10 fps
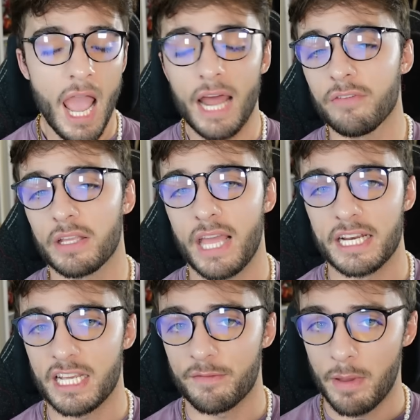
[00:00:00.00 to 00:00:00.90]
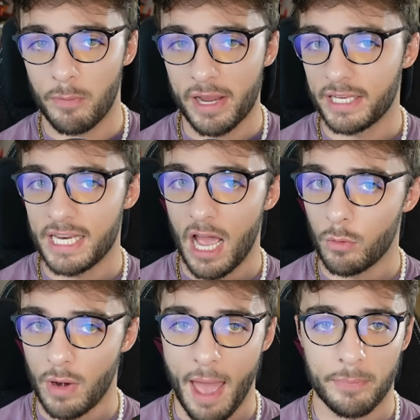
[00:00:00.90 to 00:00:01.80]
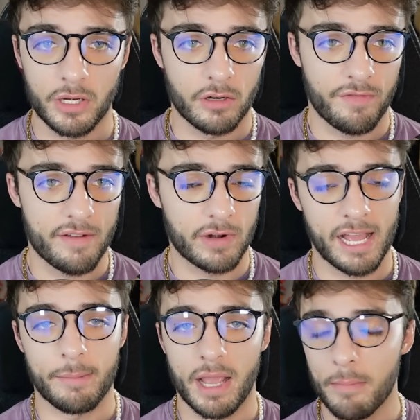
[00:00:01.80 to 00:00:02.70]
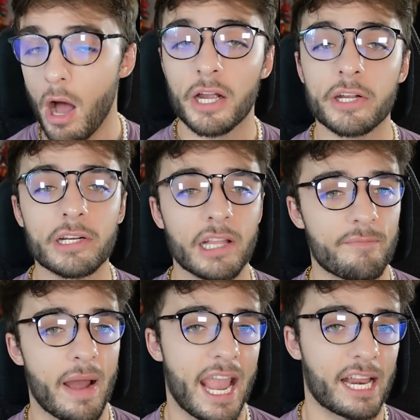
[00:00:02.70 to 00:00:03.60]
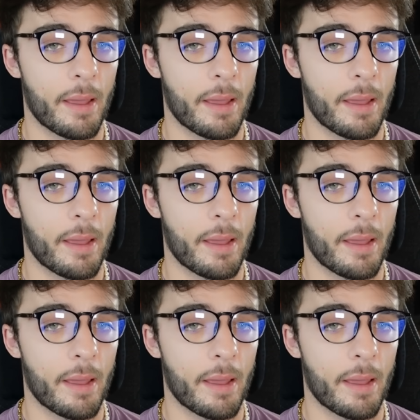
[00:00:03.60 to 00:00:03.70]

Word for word: And if you like the idea of me breaking down what happened in your favorite anime and manga, you're gonna love my anime